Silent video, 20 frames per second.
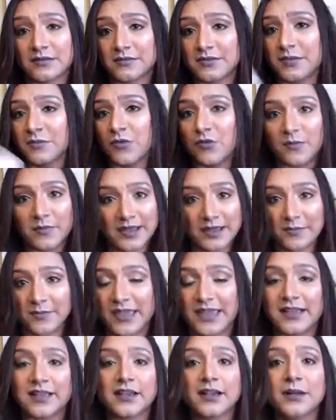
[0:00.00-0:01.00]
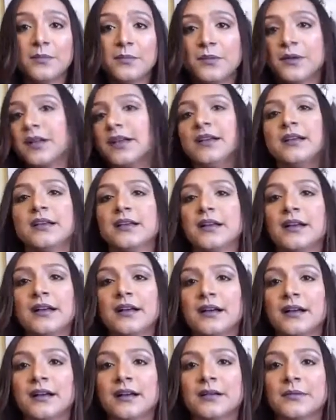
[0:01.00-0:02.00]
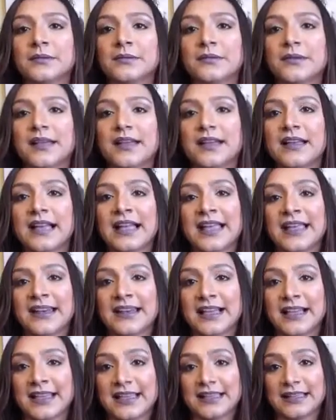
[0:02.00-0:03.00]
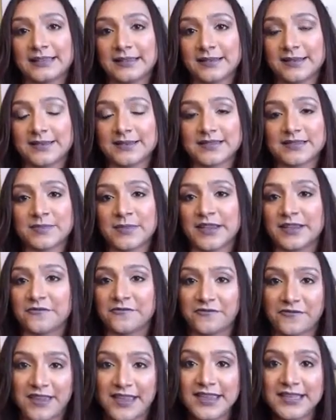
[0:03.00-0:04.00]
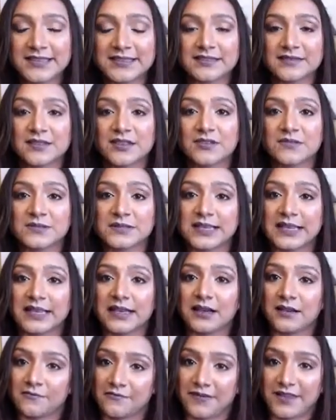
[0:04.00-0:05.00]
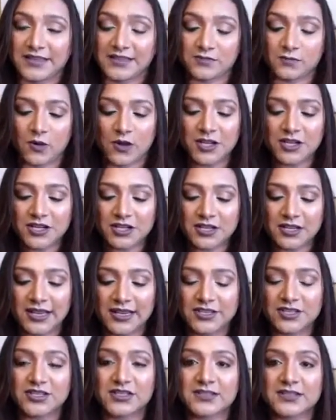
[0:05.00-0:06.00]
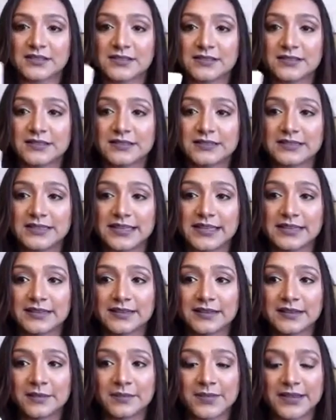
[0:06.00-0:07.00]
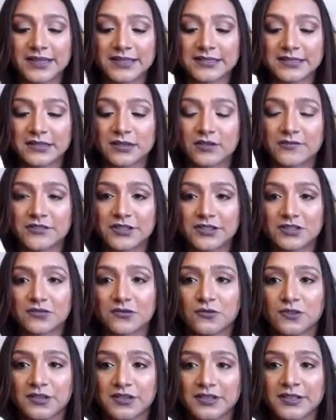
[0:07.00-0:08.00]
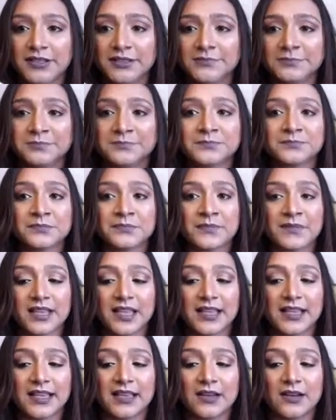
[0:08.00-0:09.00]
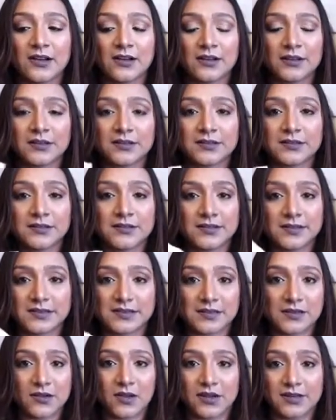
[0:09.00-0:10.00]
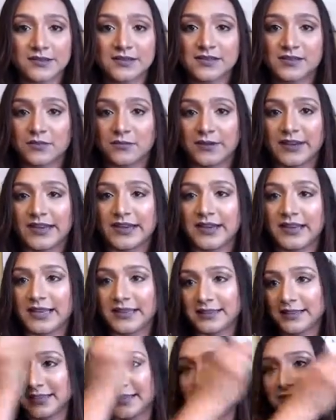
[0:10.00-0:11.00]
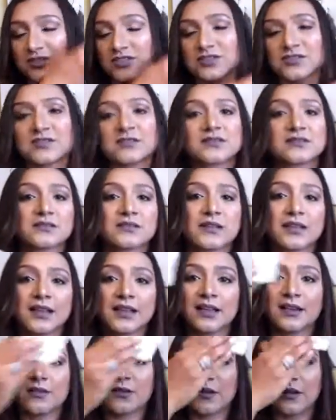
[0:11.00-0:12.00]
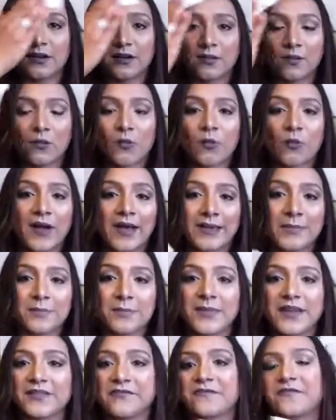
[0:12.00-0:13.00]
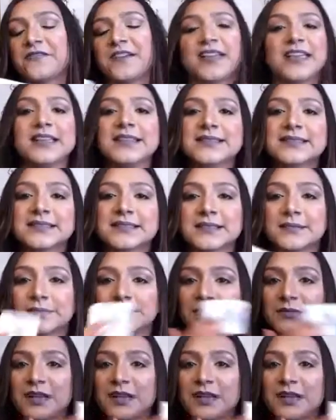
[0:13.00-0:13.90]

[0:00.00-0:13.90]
remove my makeup and I cleanse my face using a face wash, I just take a little bit of the toner on this cotton square and then just wipe my face